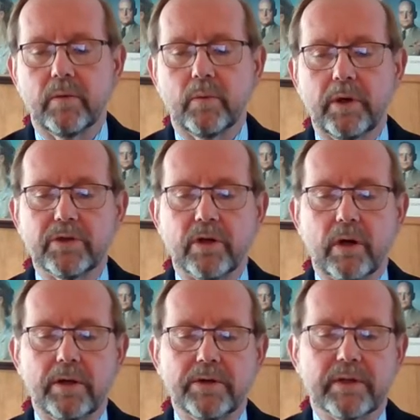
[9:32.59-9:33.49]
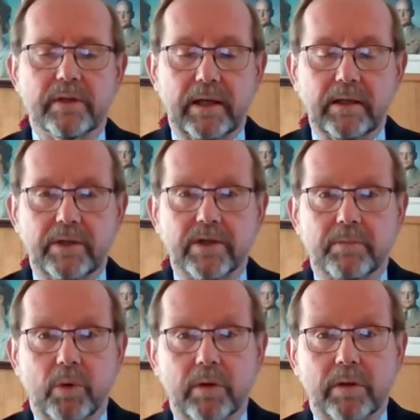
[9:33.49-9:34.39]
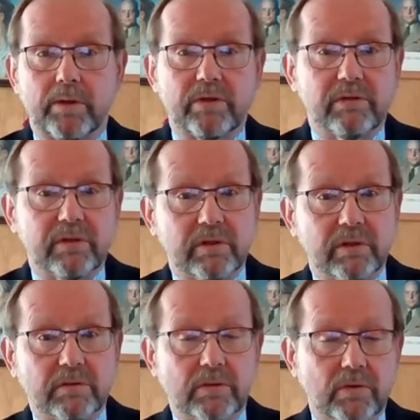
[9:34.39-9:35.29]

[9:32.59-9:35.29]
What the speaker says: which caused guideline supporters to